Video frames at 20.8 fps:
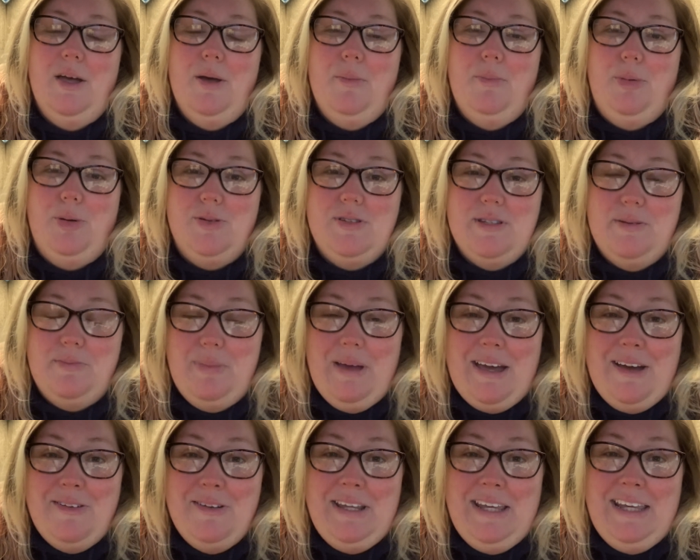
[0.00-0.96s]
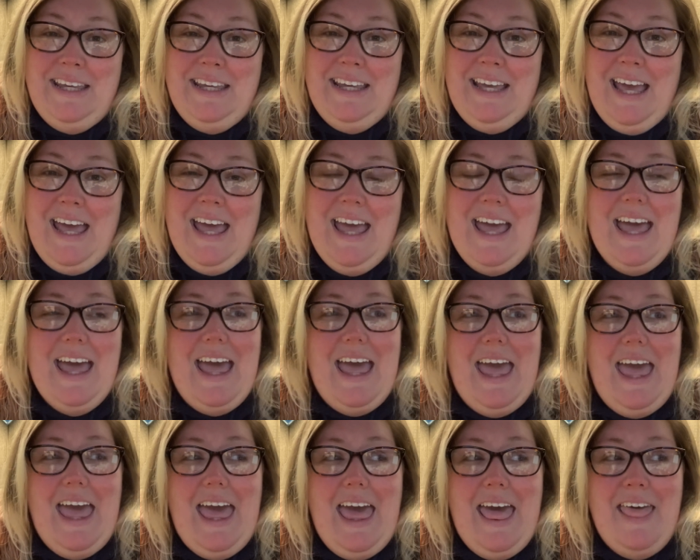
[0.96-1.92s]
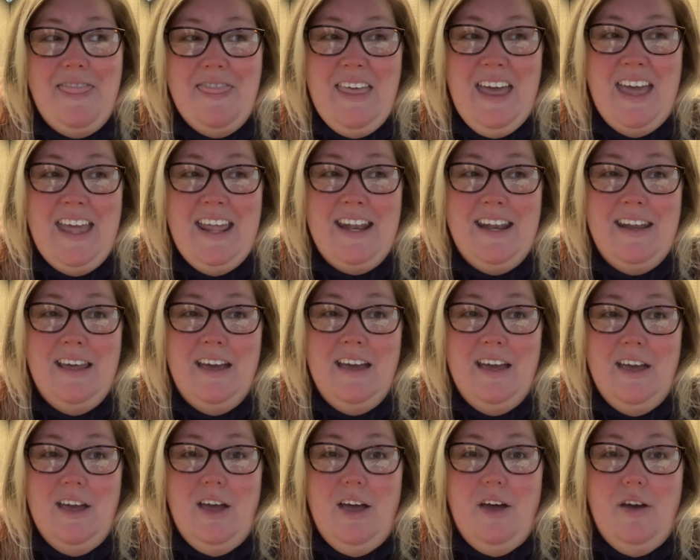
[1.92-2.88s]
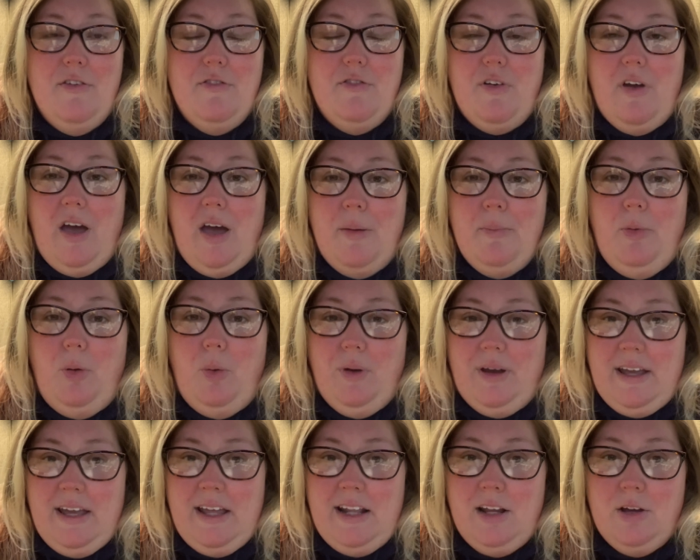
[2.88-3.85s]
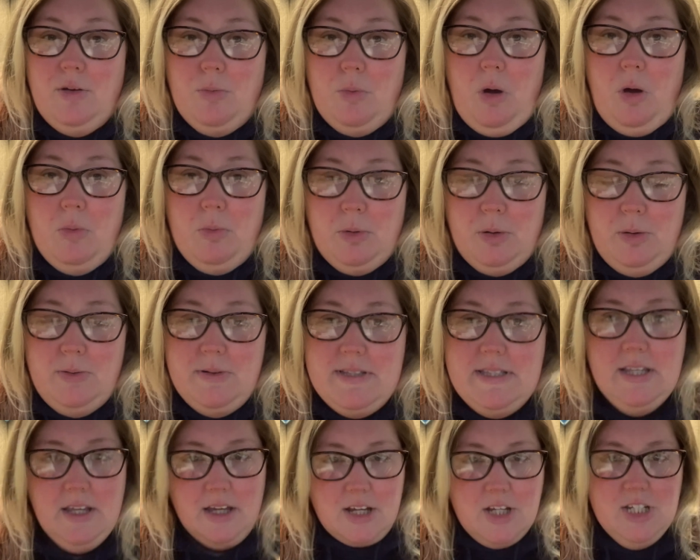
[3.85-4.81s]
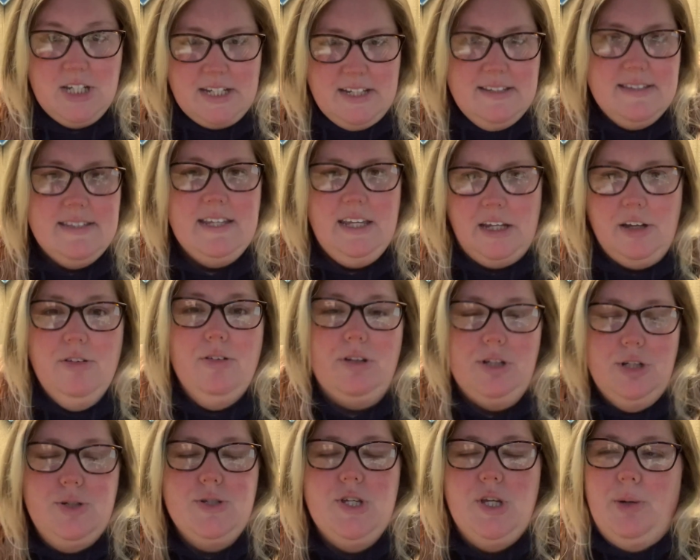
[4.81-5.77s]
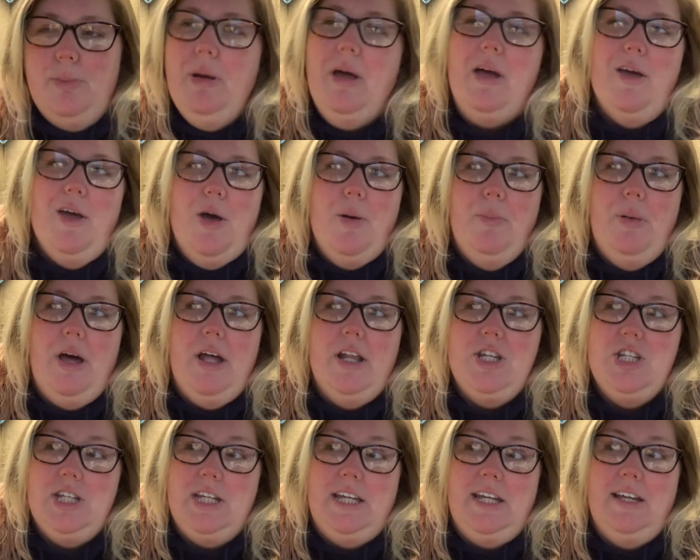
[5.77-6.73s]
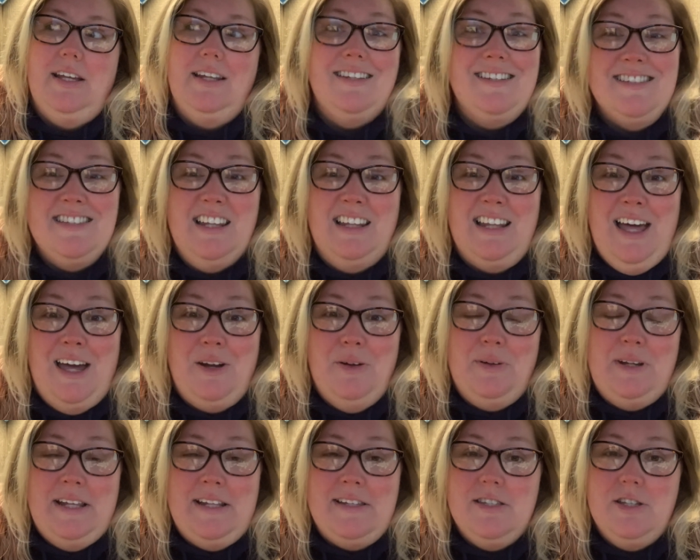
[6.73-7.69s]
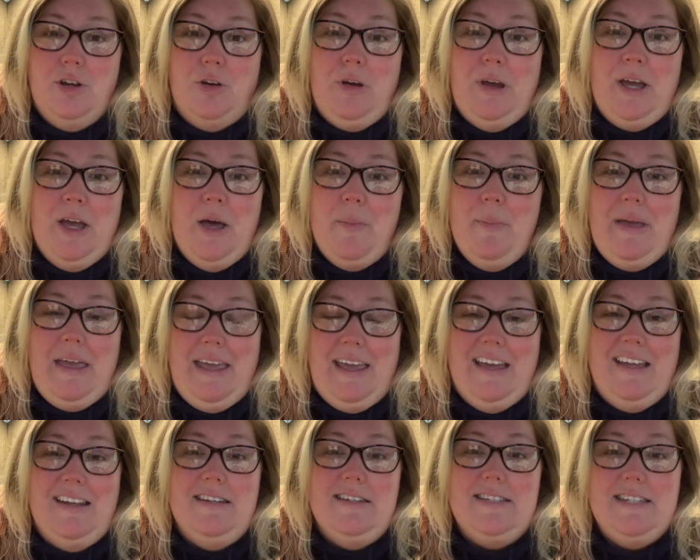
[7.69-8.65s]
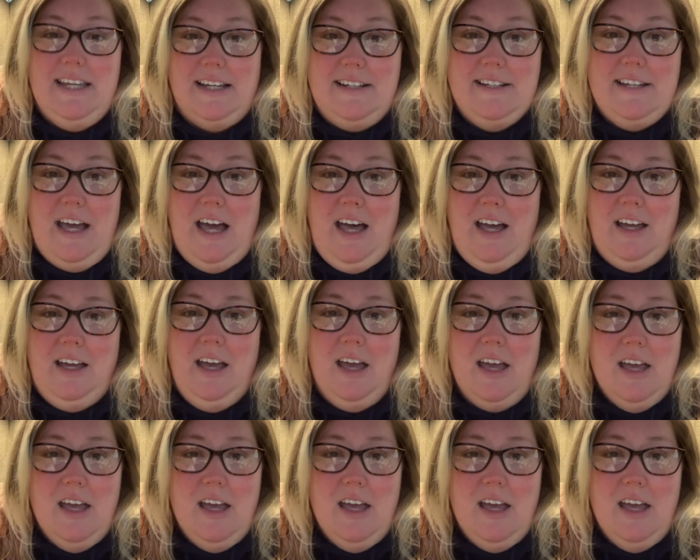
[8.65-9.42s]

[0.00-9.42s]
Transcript: Booth and Bounty. And then from Organic Raw Roots. She is here on YouTube, but she does a lot on Instagram and TikTok.